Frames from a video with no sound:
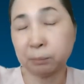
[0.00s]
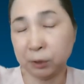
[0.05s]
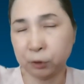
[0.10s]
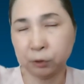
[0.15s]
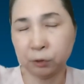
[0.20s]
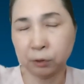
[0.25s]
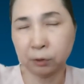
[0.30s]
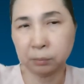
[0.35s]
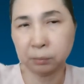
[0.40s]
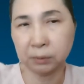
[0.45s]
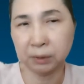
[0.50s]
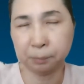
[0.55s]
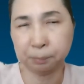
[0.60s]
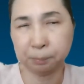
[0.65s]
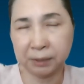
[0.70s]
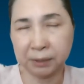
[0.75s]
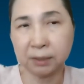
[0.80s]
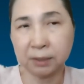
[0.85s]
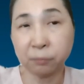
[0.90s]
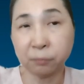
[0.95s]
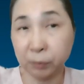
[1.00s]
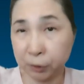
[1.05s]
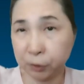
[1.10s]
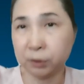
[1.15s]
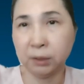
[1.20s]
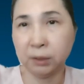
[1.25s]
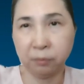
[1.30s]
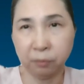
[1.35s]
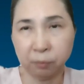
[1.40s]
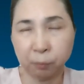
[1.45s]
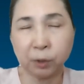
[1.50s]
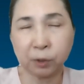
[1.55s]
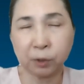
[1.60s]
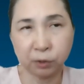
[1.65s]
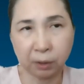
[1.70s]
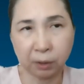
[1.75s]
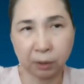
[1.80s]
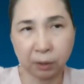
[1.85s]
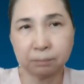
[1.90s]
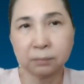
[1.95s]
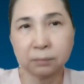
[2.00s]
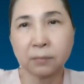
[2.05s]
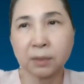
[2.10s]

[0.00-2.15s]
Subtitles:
digital business visioning workshop.